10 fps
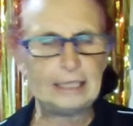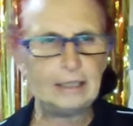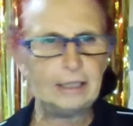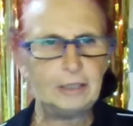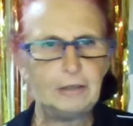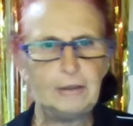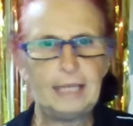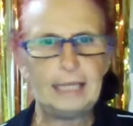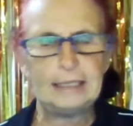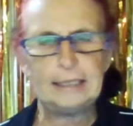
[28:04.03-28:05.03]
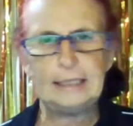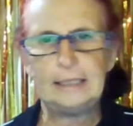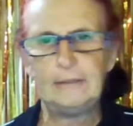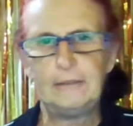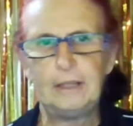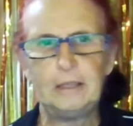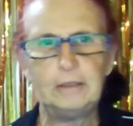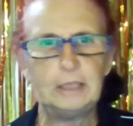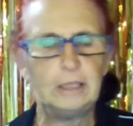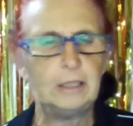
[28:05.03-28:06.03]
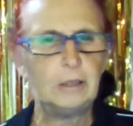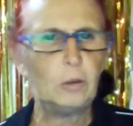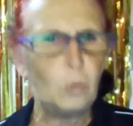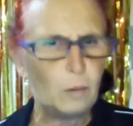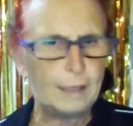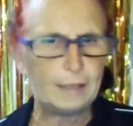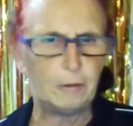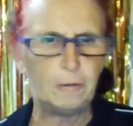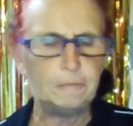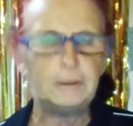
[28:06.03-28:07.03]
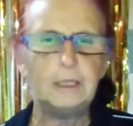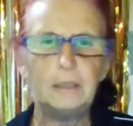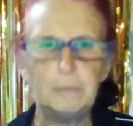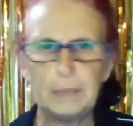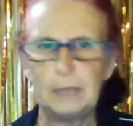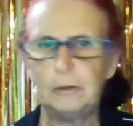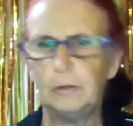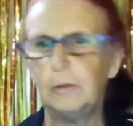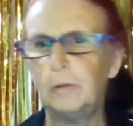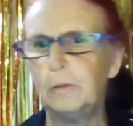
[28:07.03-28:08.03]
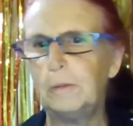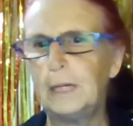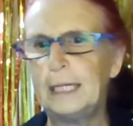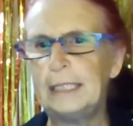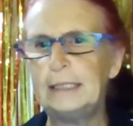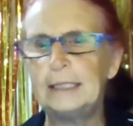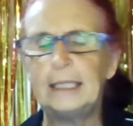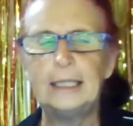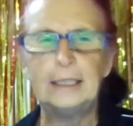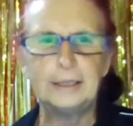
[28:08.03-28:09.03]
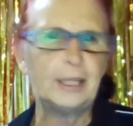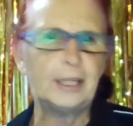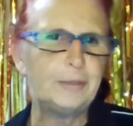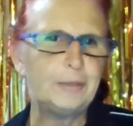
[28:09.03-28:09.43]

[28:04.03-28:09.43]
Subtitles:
I do the editing of those quite often, but not always. So